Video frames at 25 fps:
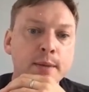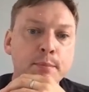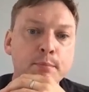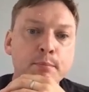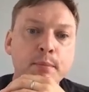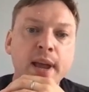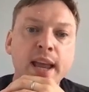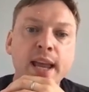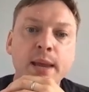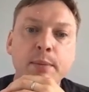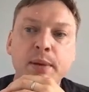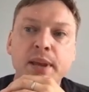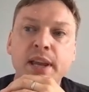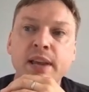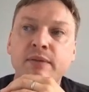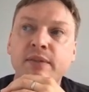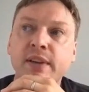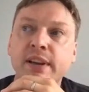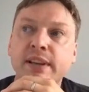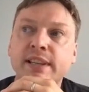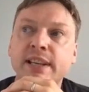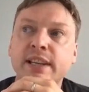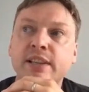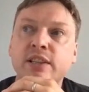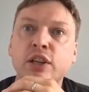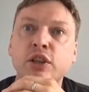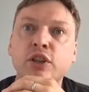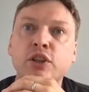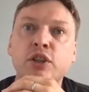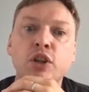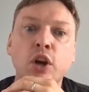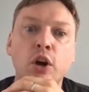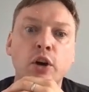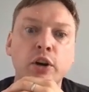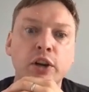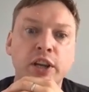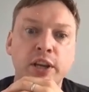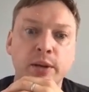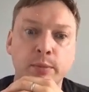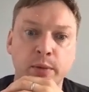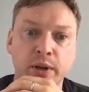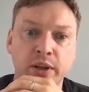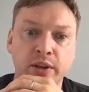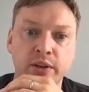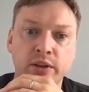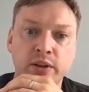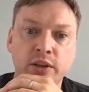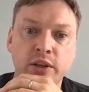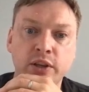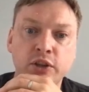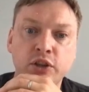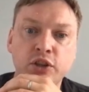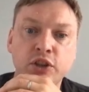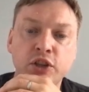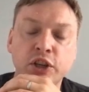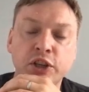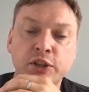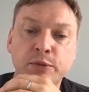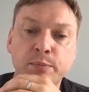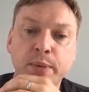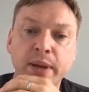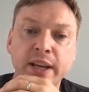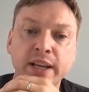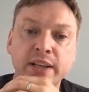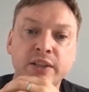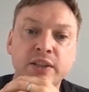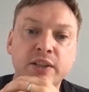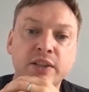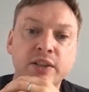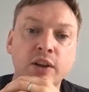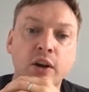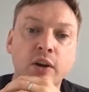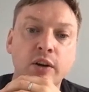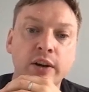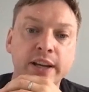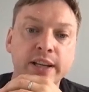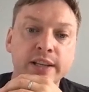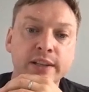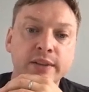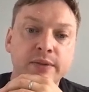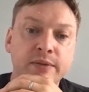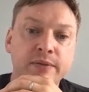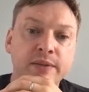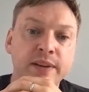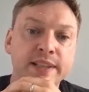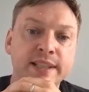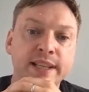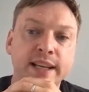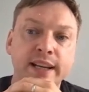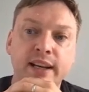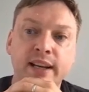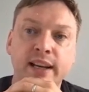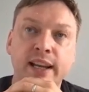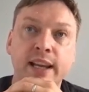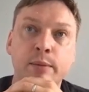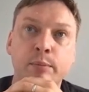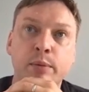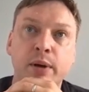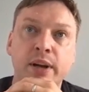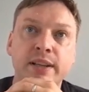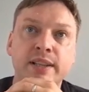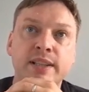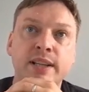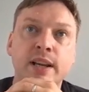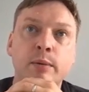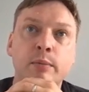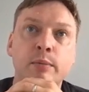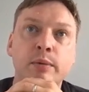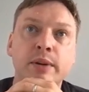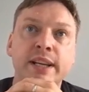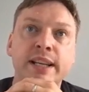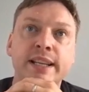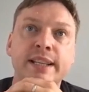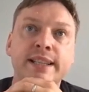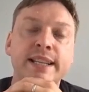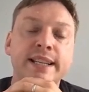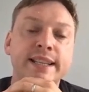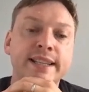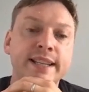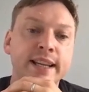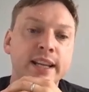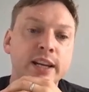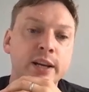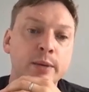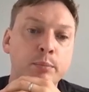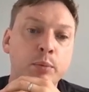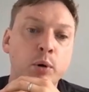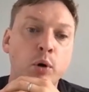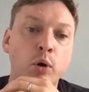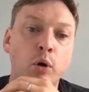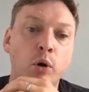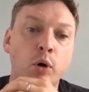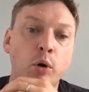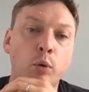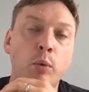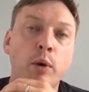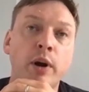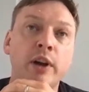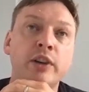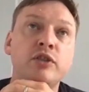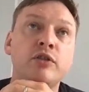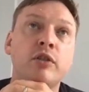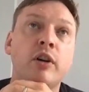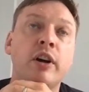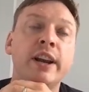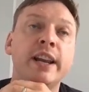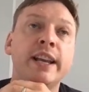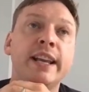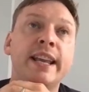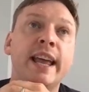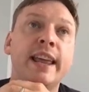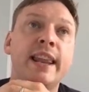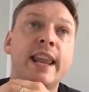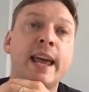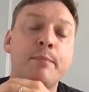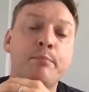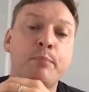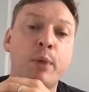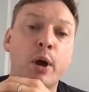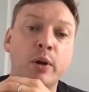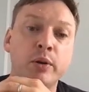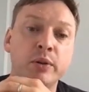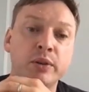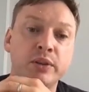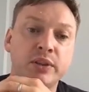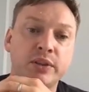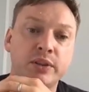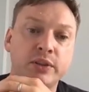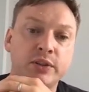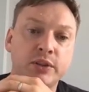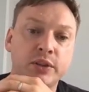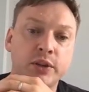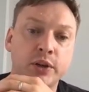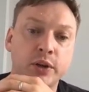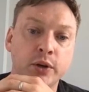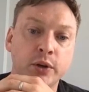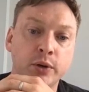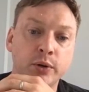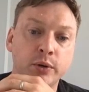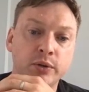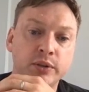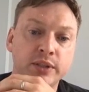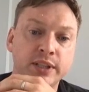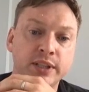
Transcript: Maybe this is a document that's just been signed physically by somebody sitting in a port trying to get their boats to